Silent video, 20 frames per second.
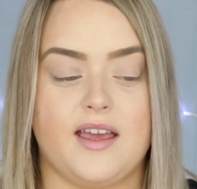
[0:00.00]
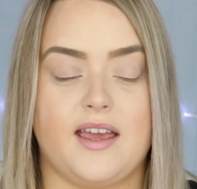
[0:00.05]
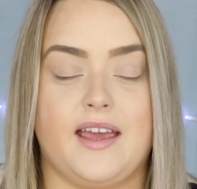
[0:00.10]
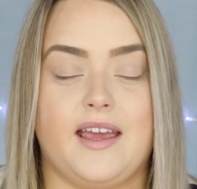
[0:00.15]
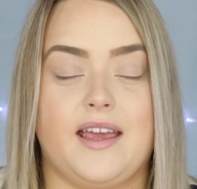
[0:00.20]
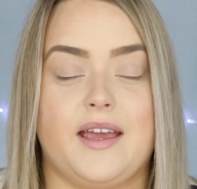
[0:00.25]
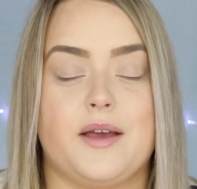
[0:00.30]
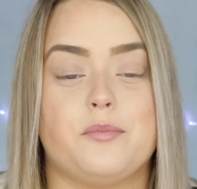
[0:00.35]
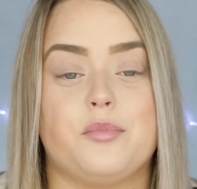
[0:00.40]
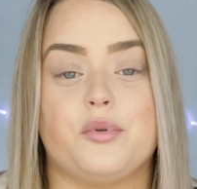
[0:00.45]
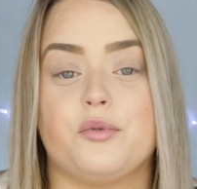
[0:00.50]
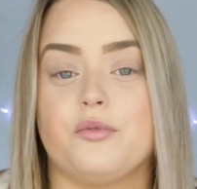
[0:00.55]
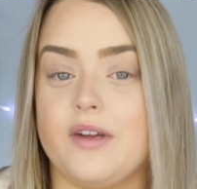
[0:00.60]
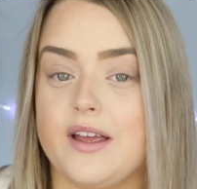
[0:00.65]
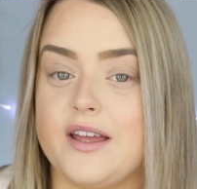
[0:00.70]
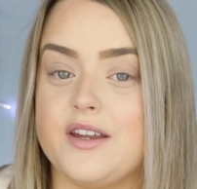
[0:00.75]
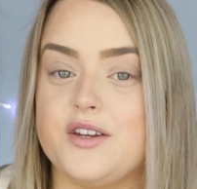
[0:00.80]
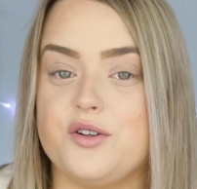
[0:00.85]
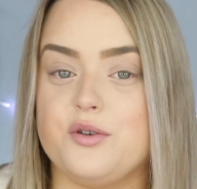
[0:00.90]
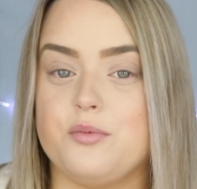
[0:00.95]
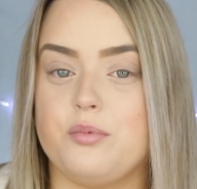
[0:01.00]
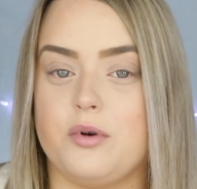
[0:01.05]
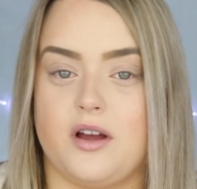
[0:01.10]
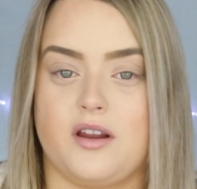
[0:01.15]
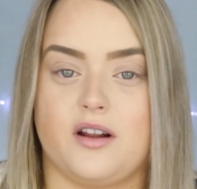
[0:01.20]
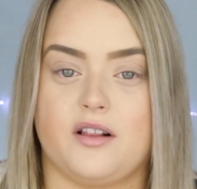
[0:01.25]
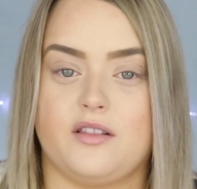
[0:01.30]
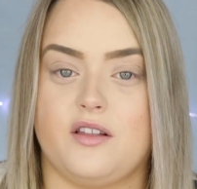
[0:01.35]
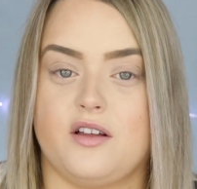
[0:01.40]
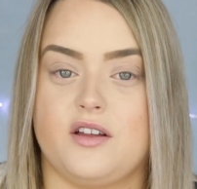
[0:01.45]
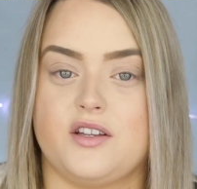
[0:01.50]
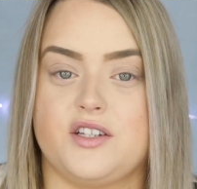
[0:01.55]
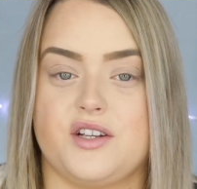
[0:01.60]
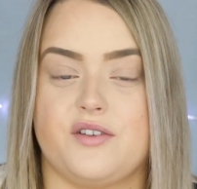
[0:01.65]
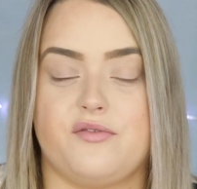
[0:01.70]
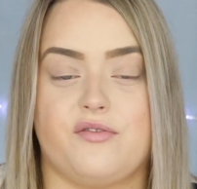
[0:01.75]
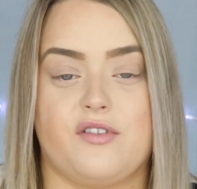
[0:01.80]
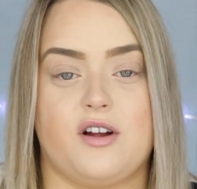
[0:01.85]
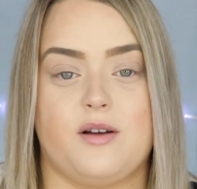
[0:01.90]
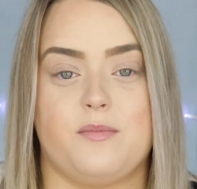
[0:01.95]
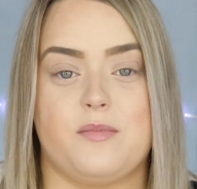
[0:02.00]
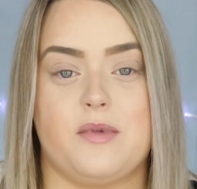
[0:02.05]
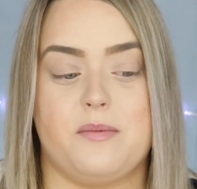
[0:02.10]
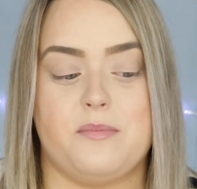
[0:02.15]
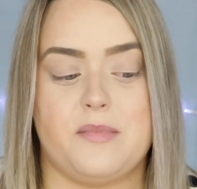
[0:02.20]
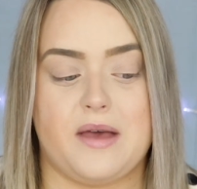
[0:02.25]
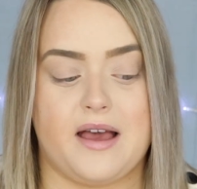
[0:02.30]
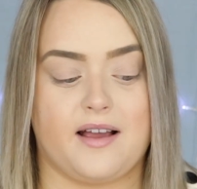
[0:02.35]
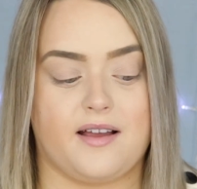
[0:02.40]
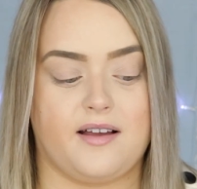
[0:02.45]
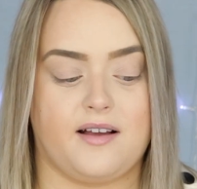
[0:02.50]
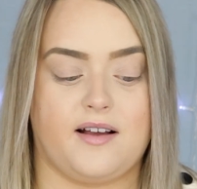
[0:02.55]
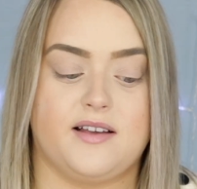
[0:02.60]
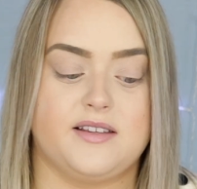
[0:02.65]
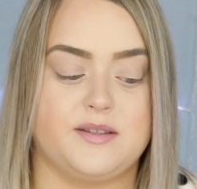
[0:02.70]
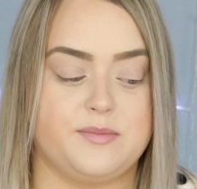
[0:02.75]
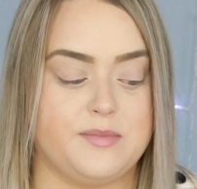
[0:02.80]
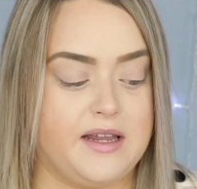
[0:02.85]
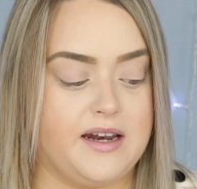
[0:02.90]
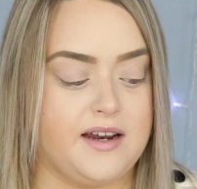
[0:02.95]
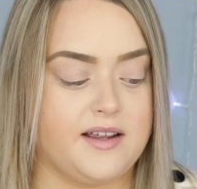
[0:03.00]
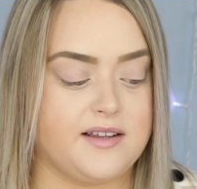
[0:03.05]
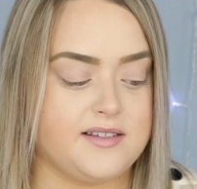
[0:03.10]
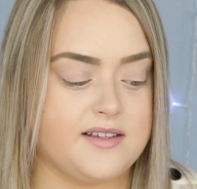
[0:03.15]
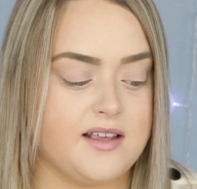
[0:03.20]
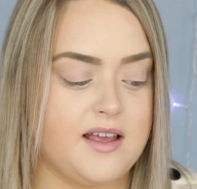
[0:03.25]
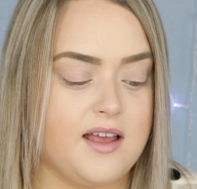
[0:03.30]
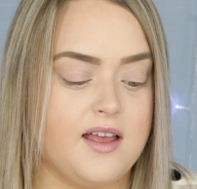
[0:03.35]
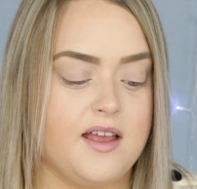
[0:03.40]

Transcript: a brand new product launch from MAC Cosmetics.